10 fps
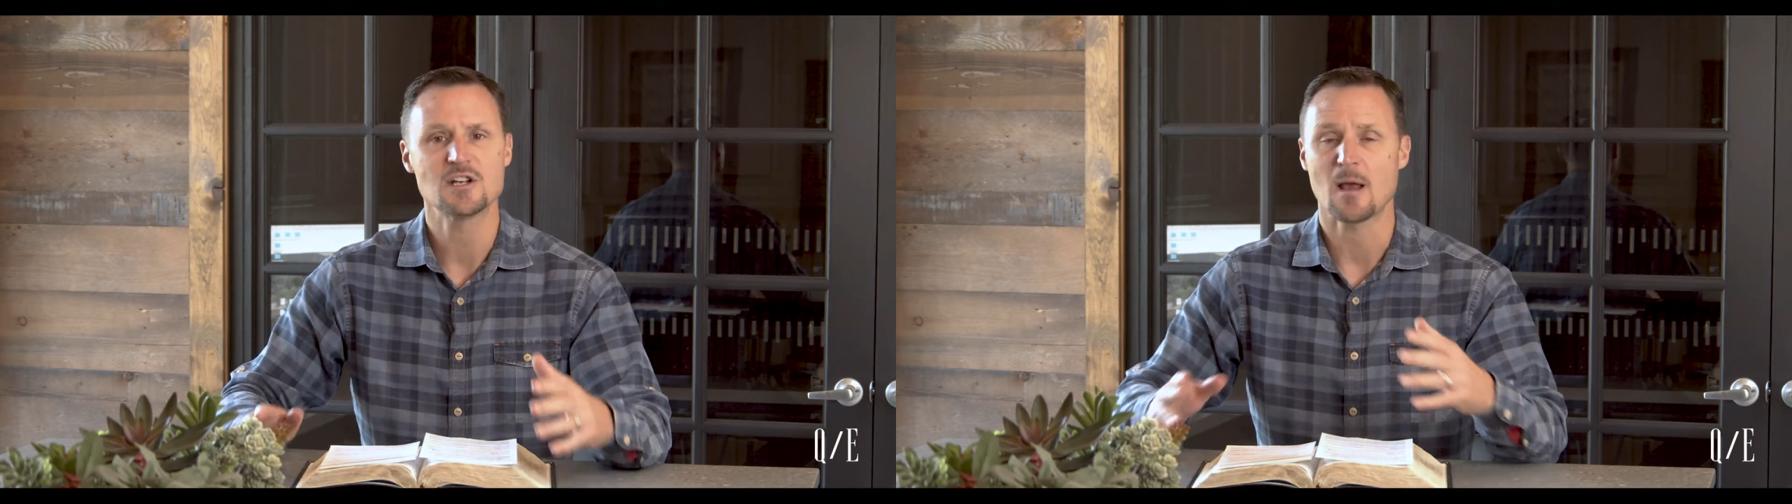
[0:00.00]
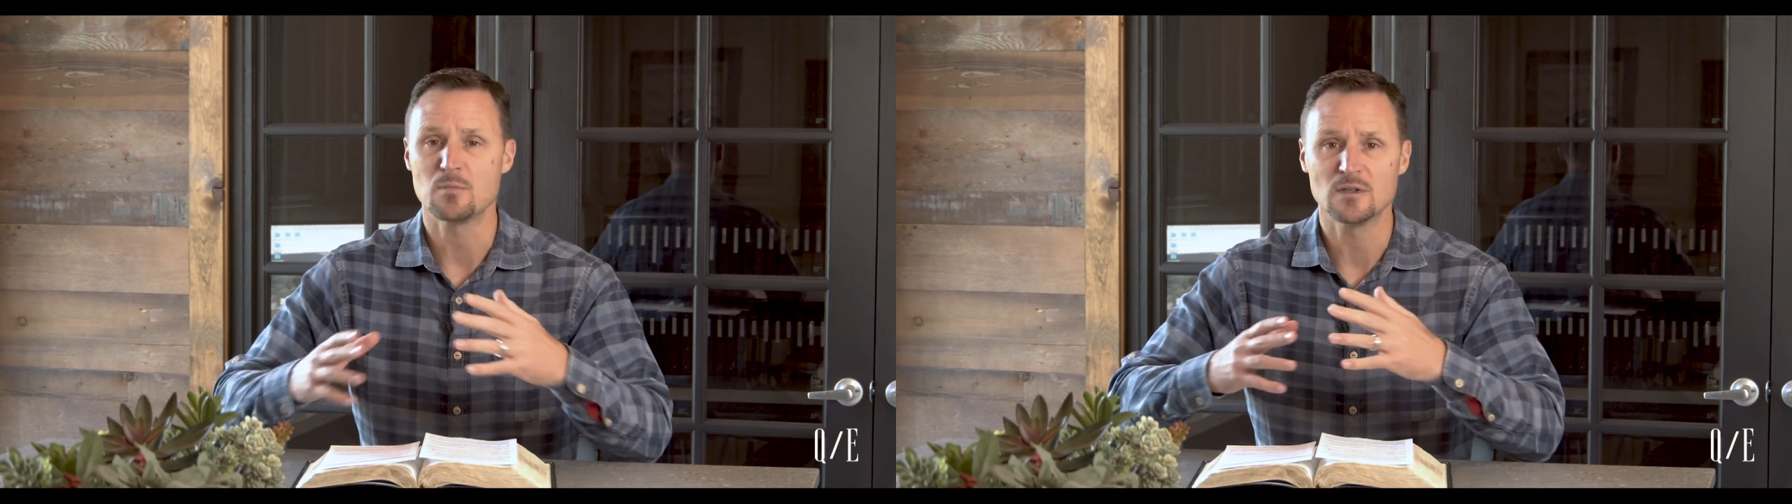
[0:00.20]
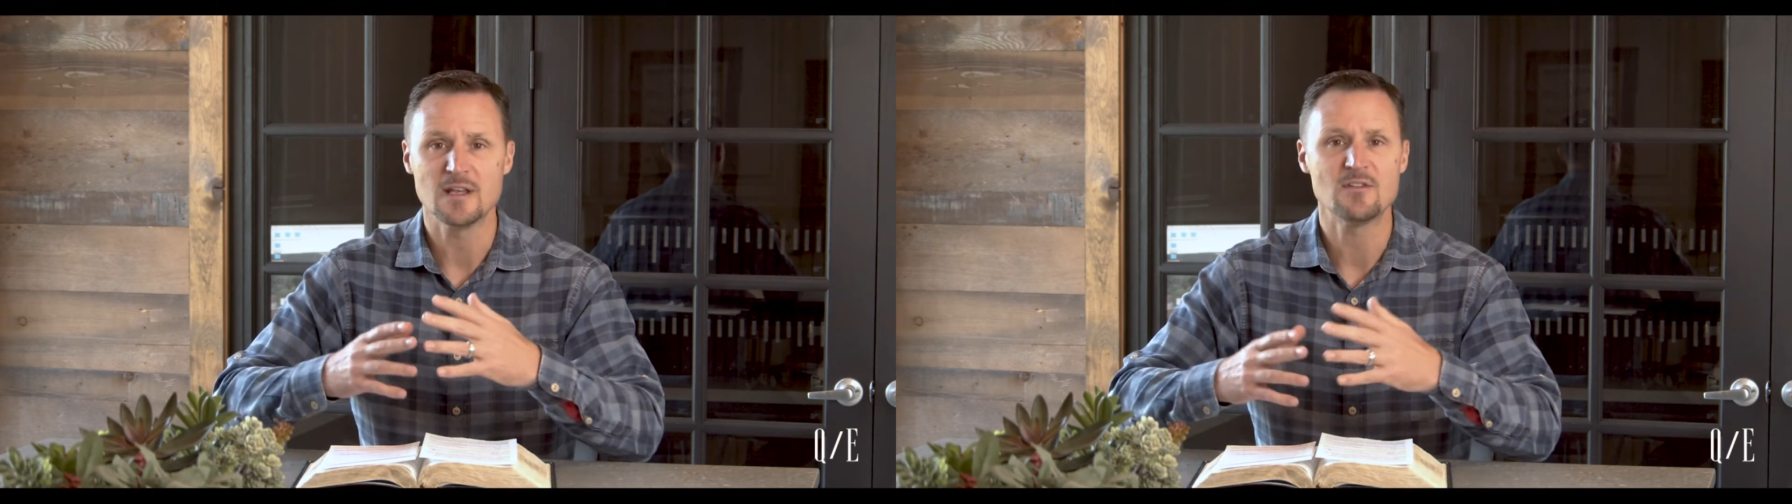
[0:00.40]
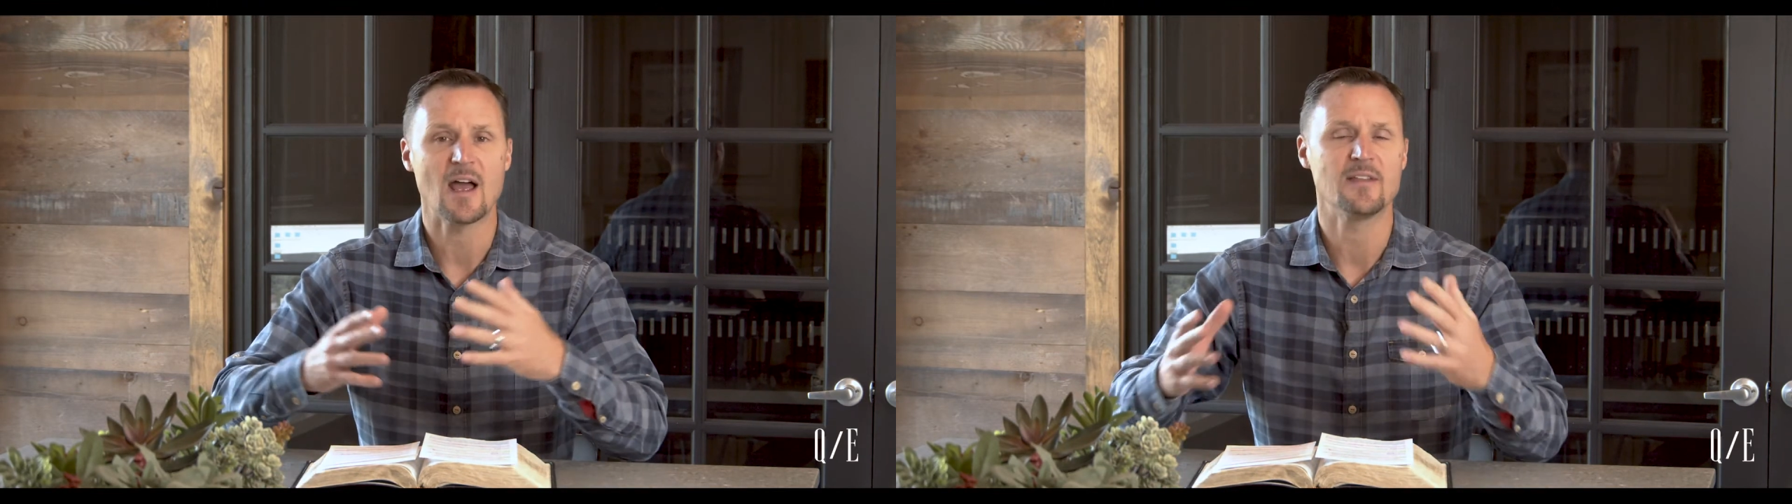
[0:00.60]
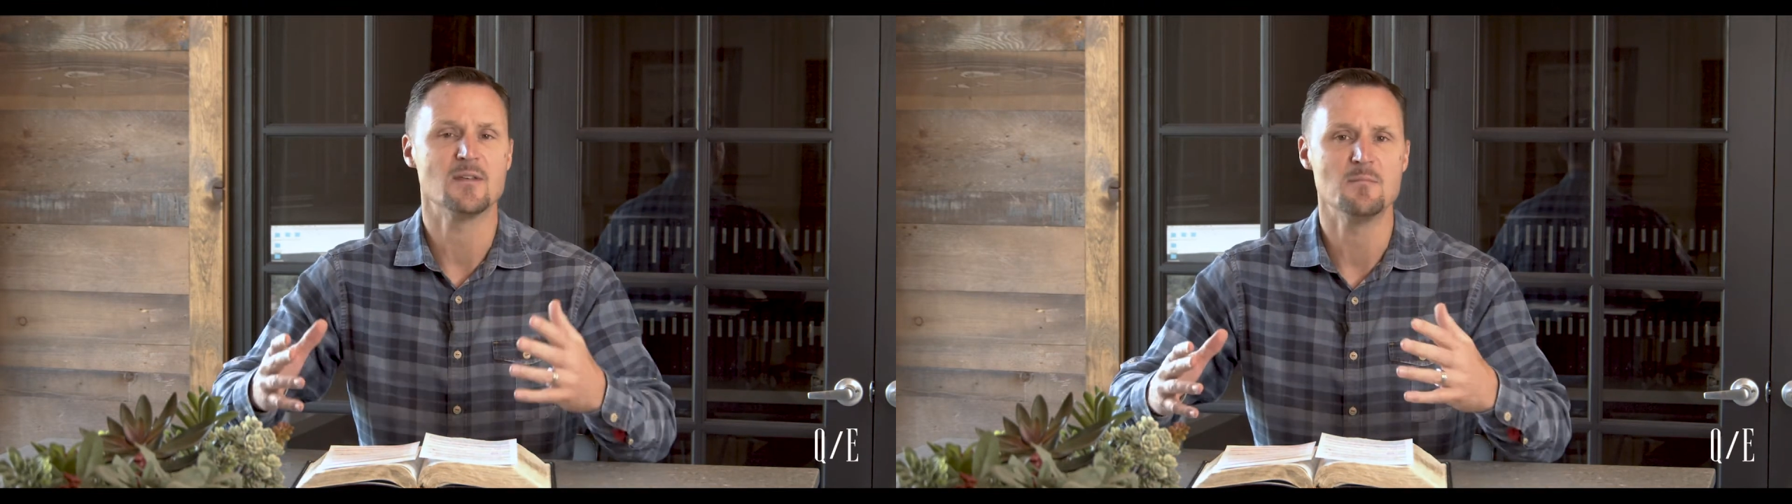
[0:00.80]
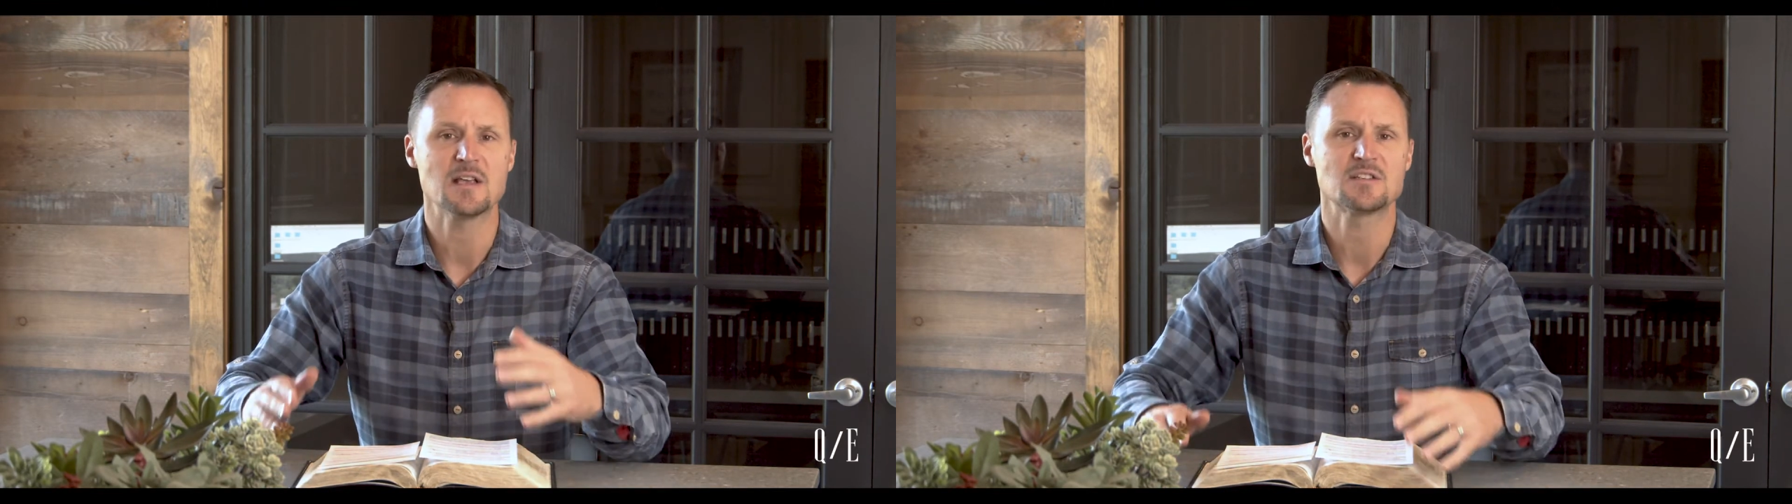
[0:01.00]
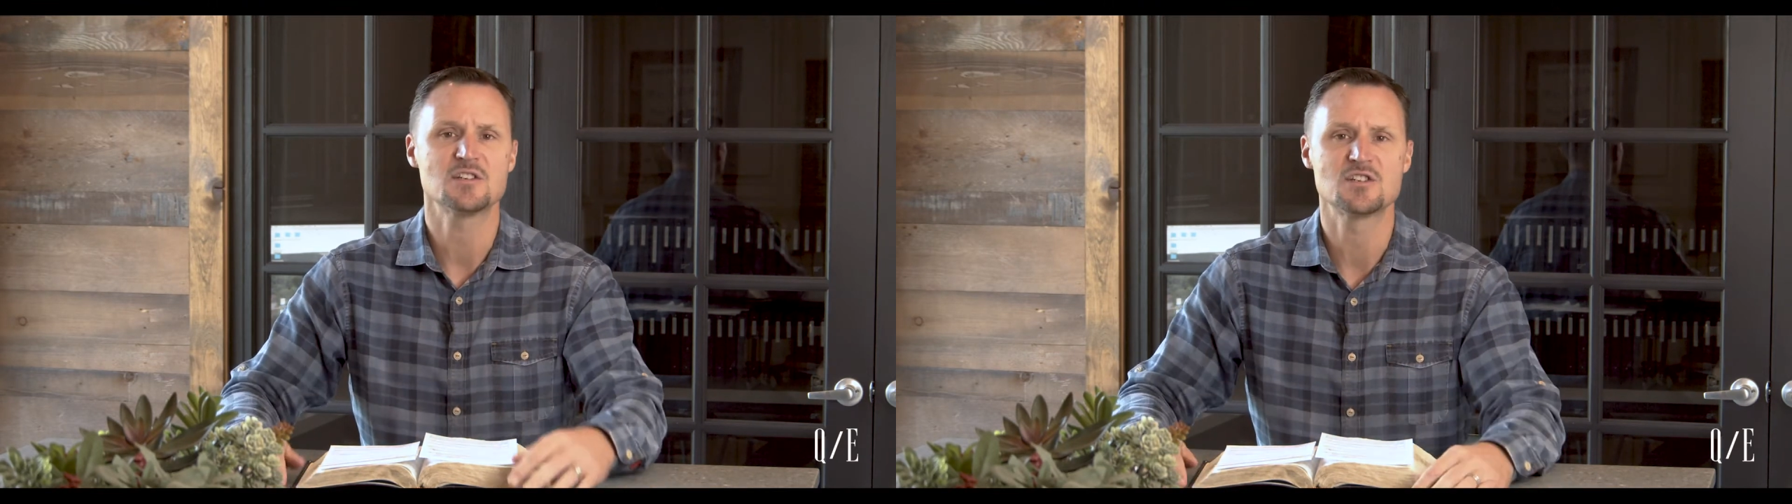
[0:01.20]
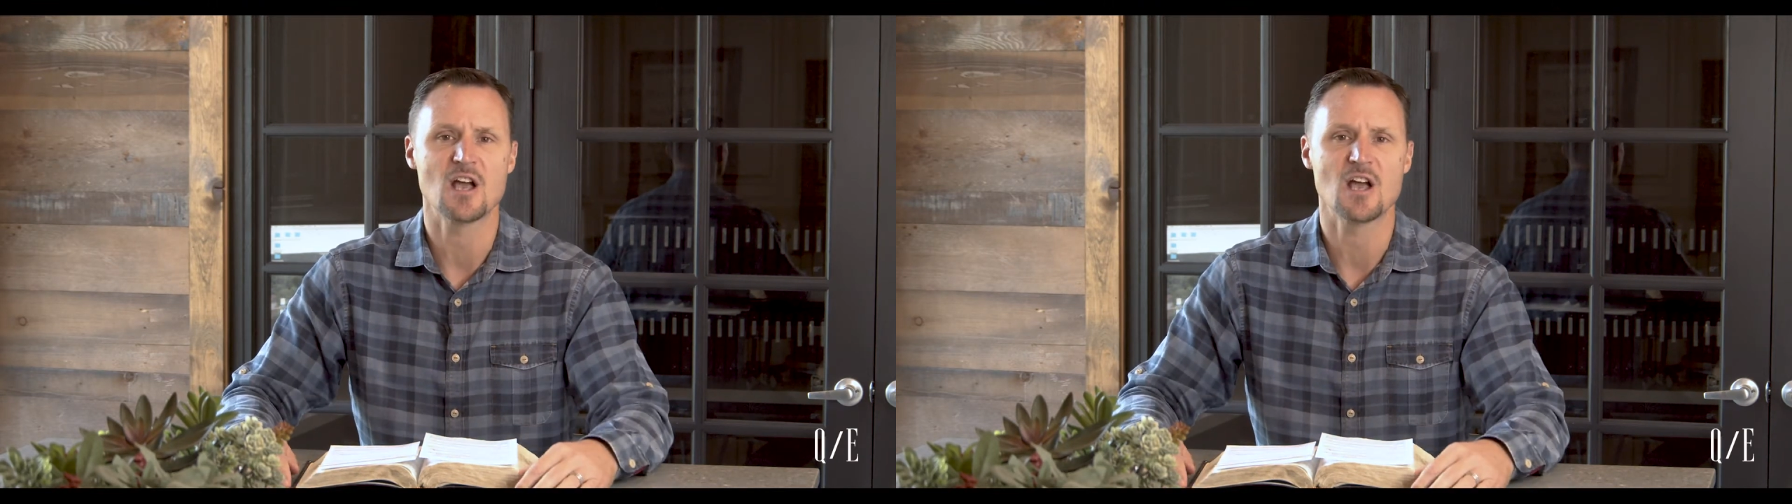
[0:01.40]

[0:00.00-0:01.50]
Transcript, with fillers: I believed I had the message